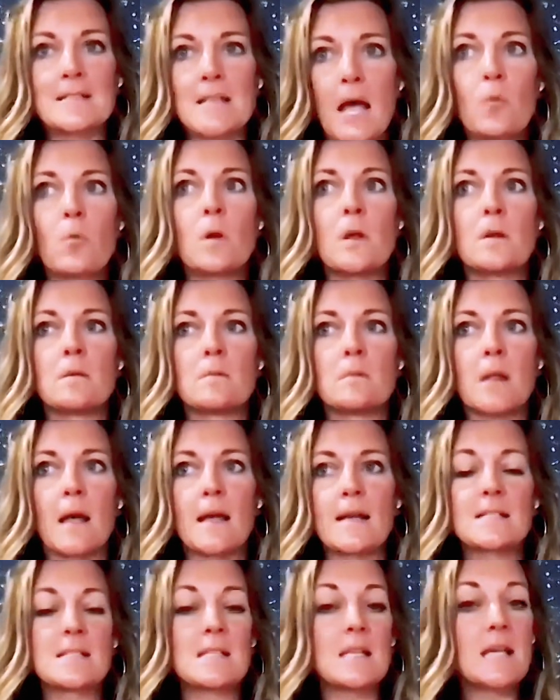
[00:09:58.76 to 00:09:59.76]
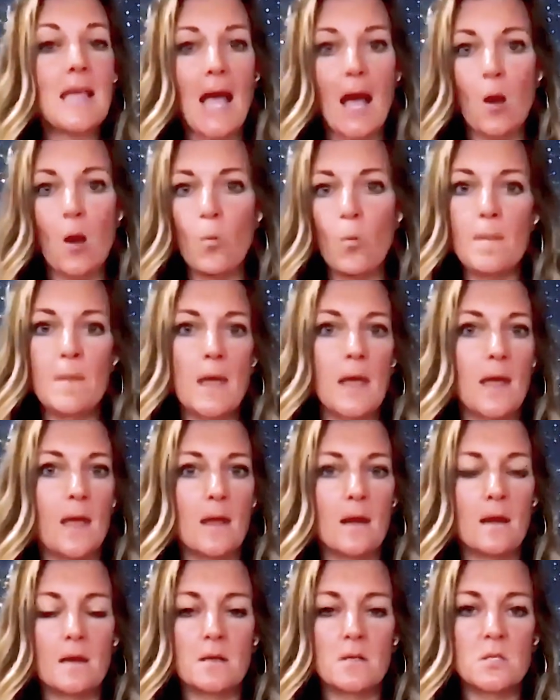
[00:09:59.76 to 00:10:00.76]
as I would like seek out
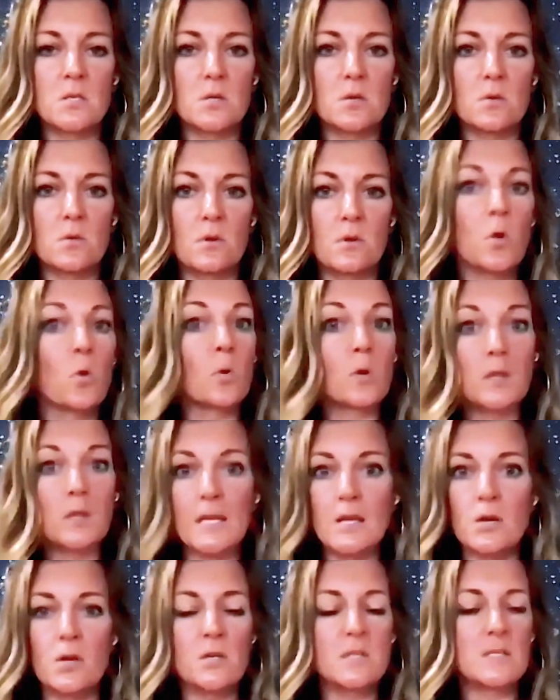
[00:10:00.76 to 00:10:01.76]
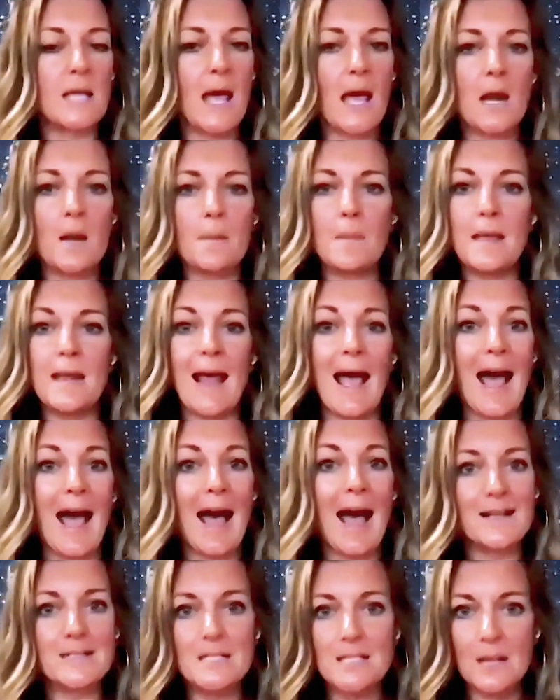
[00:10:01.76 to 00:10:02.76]
women who were leaders ahead of
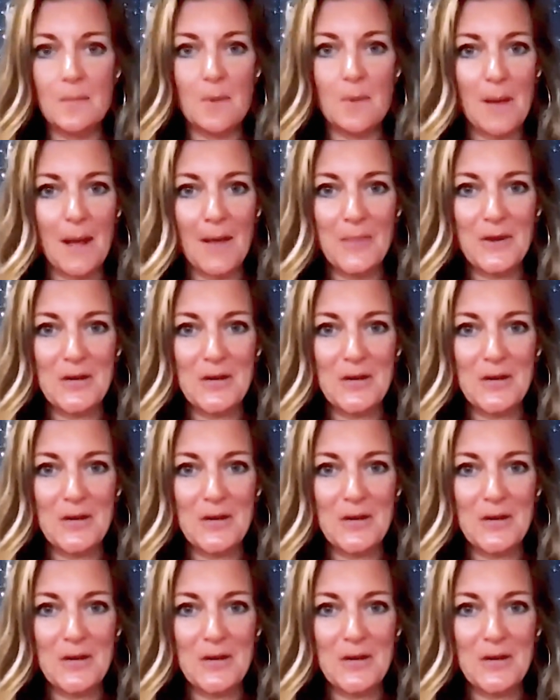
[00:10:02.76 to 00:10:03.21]
me to ask